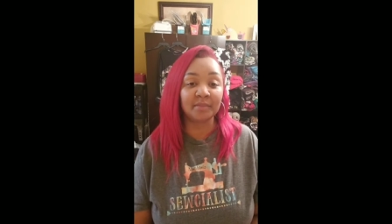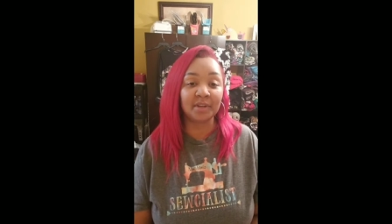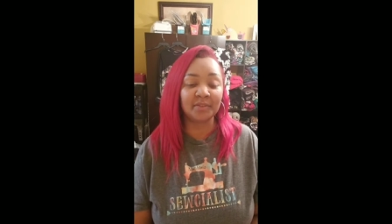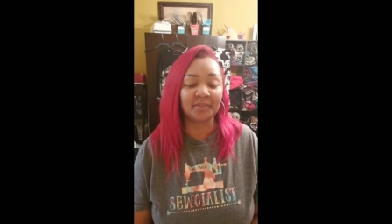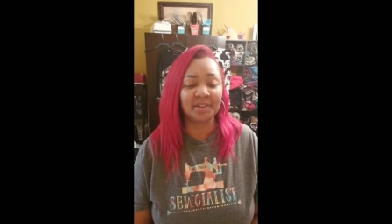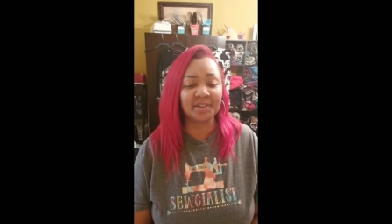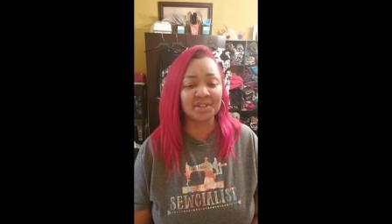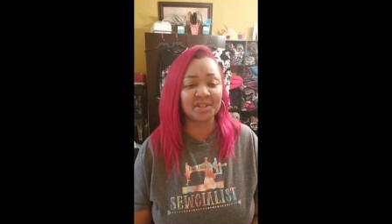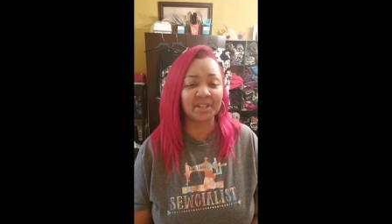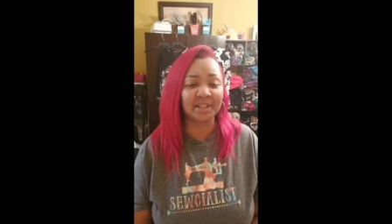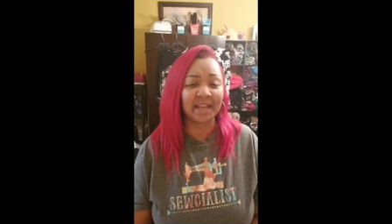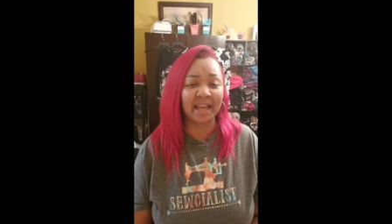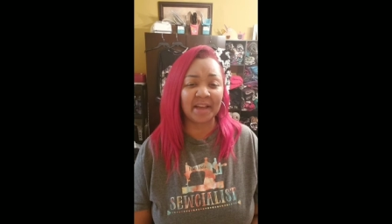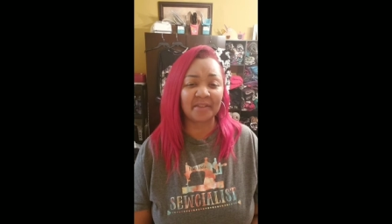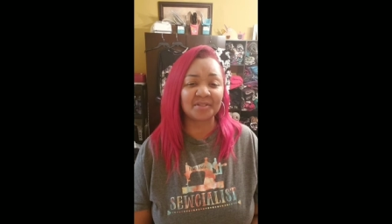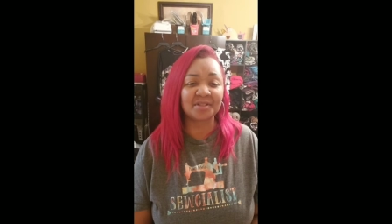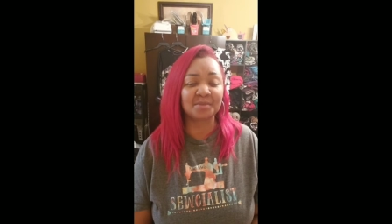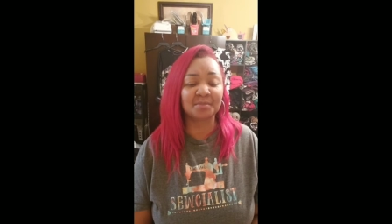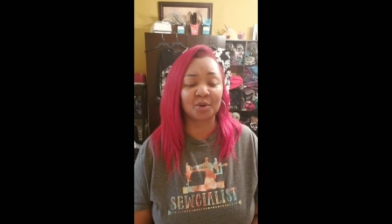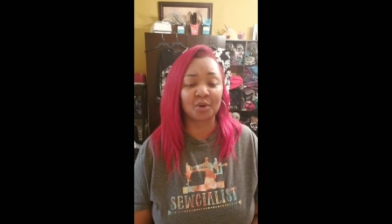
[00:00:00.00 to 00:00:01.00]
eventually
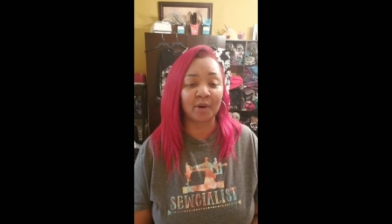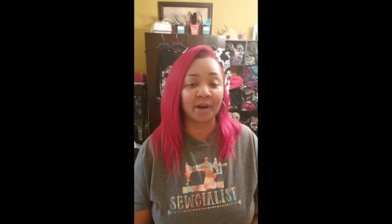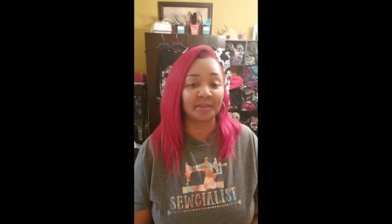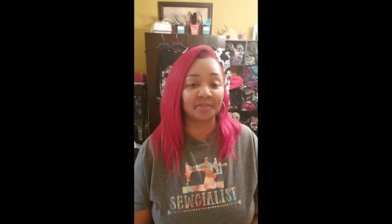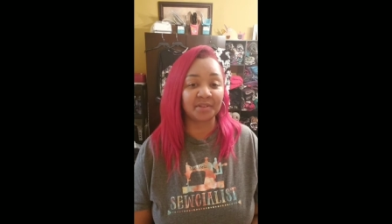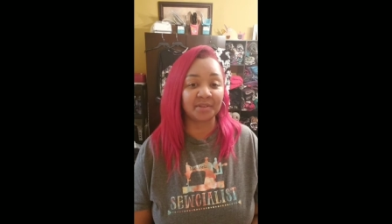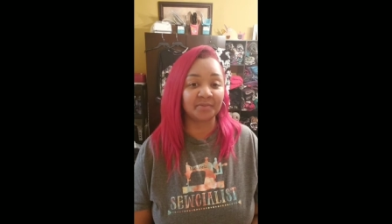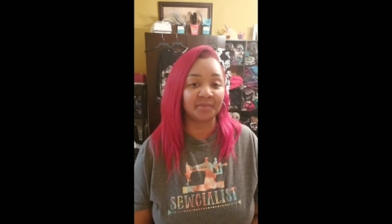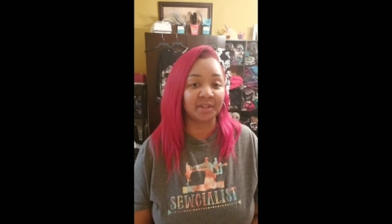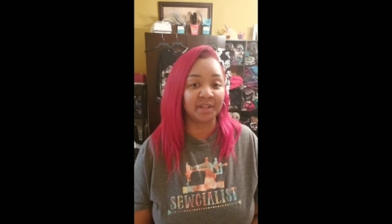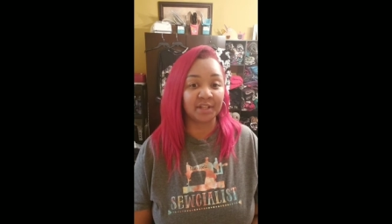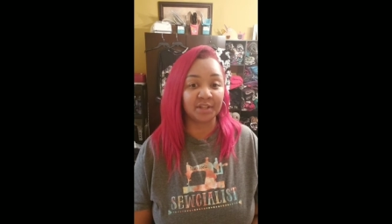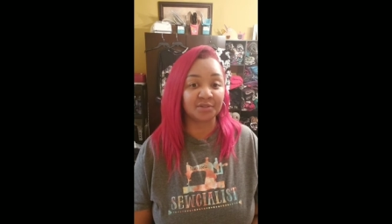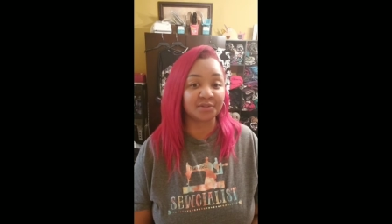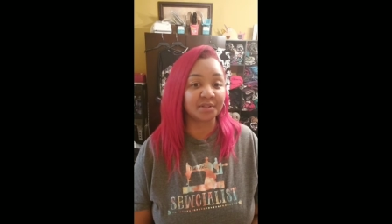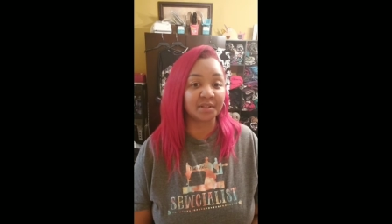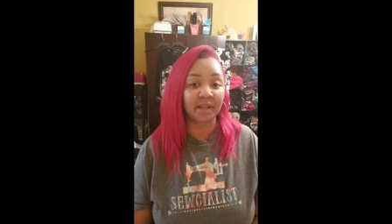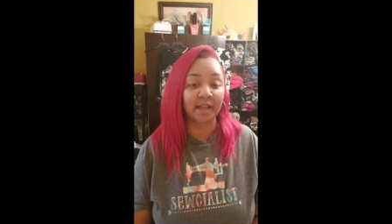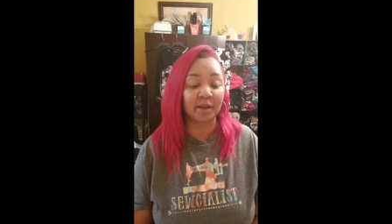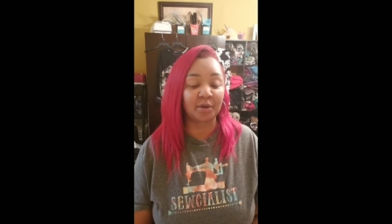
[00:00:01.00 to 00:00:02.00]
have some crafting
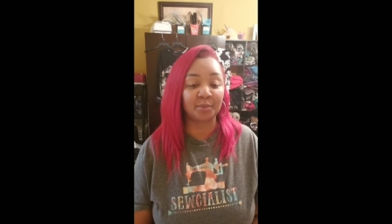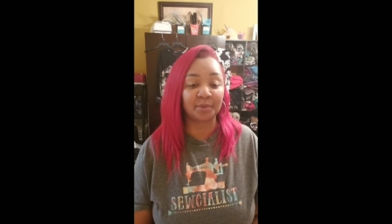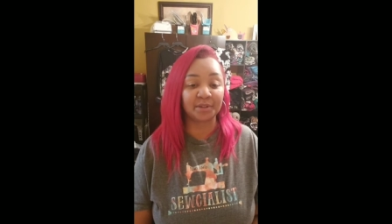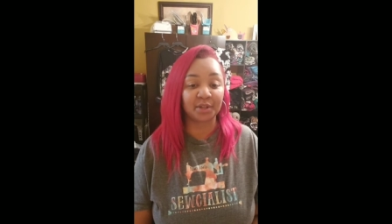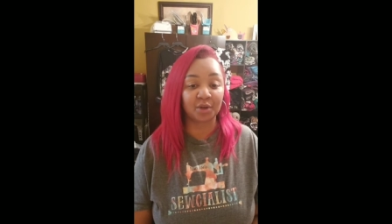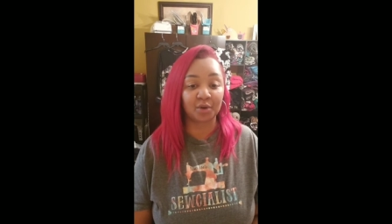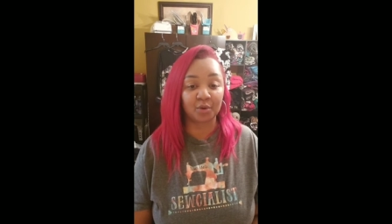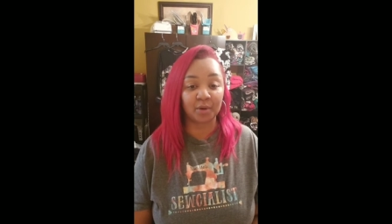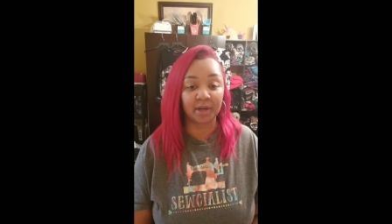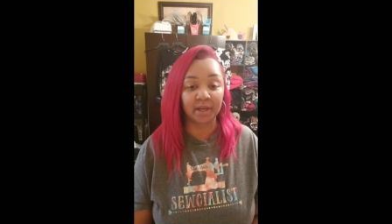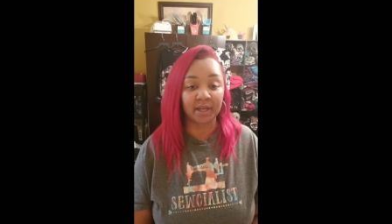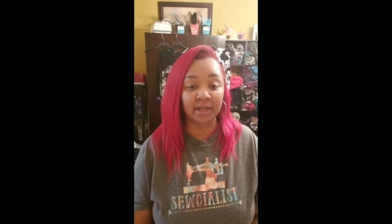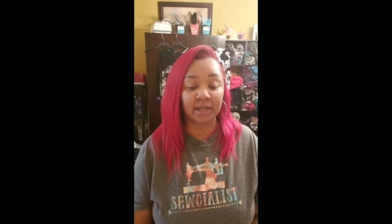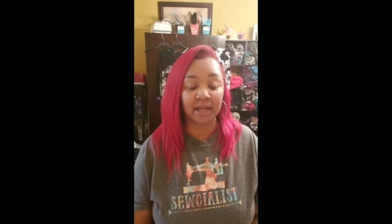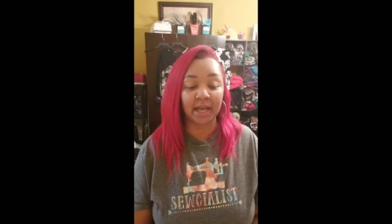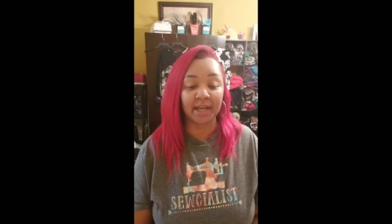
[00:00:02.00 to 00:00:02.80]
videos like with the Cricut.